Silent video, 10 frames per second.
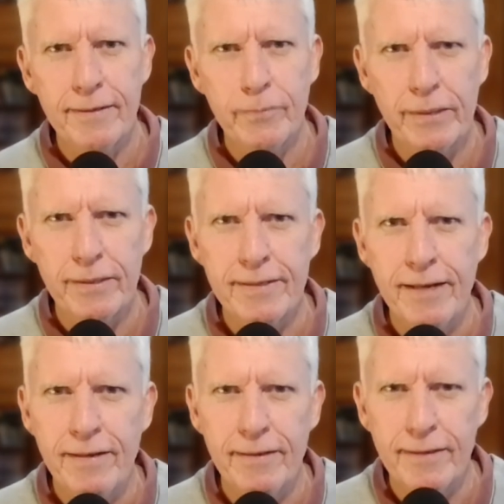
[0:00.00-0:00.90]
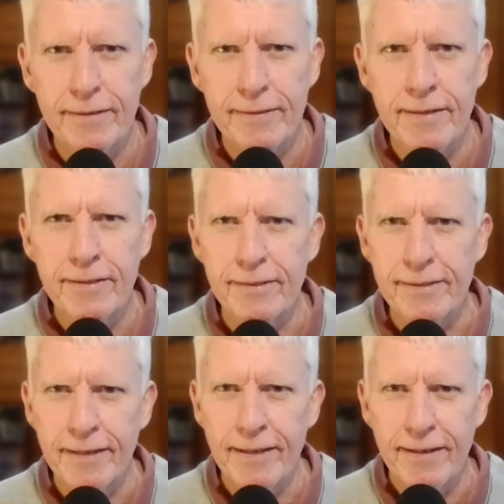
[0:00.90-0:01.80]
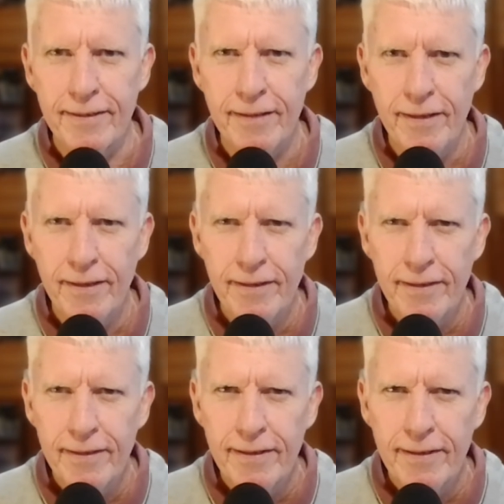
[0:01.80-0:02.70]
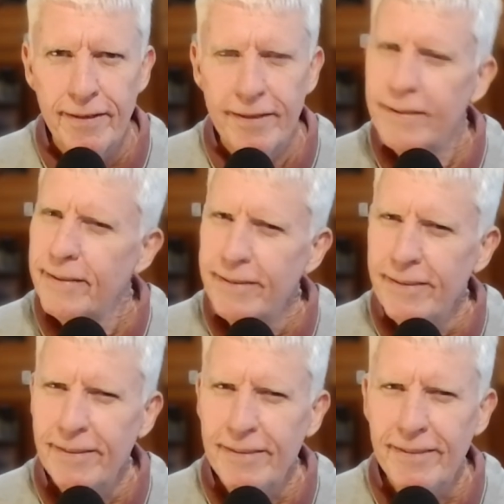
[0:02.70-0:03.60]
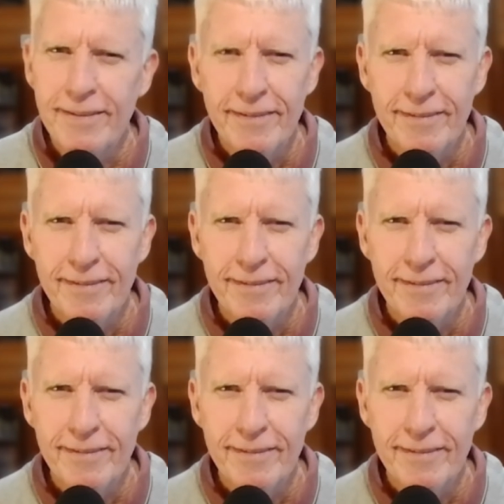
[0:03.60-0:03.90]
with its tentacles sticking out. Yeah,